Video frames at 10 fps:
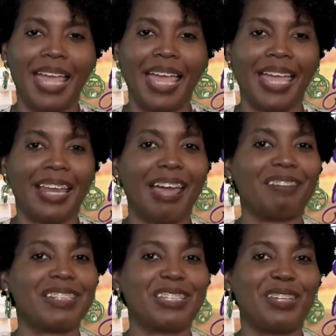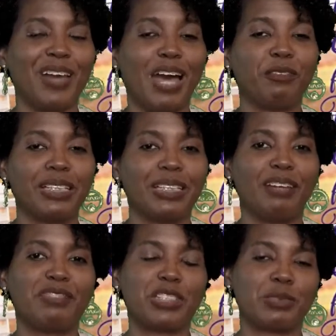And I have to tell you, I would
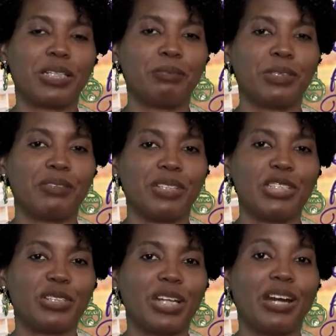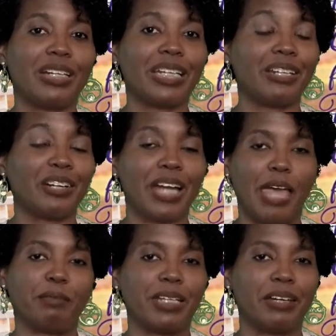love to read a book featuring her getting her
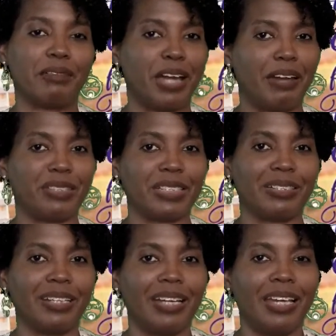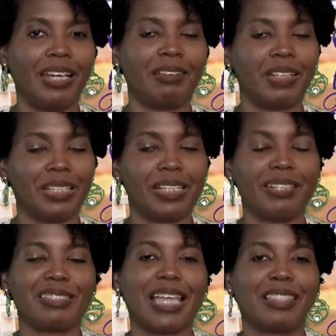happily ever after. If nothing
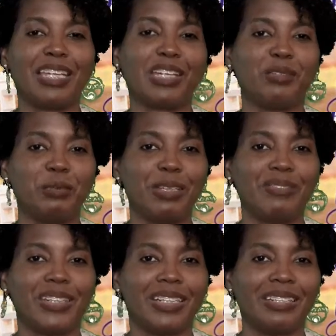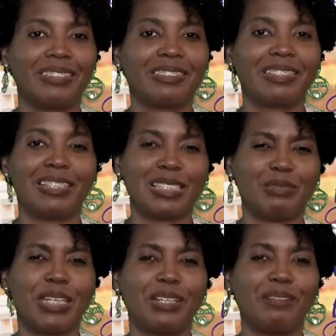else, I think it will be funny.
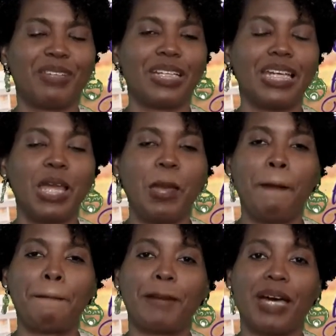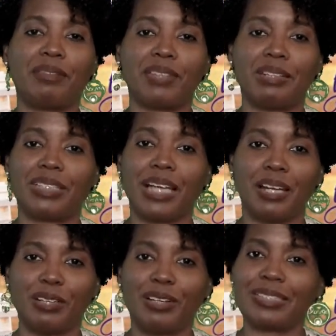Speaking of funny, my favorite
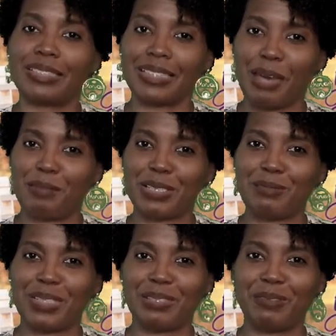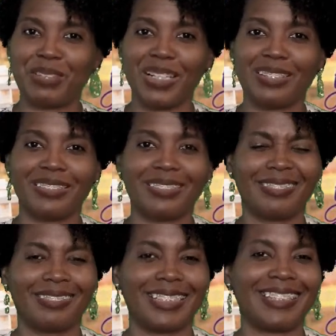dialogue just happens to be some of hers.
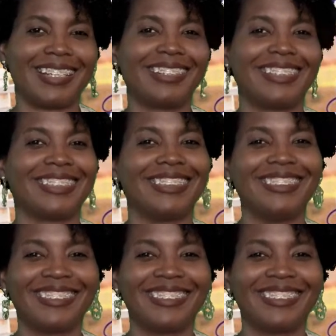Let's take a listen.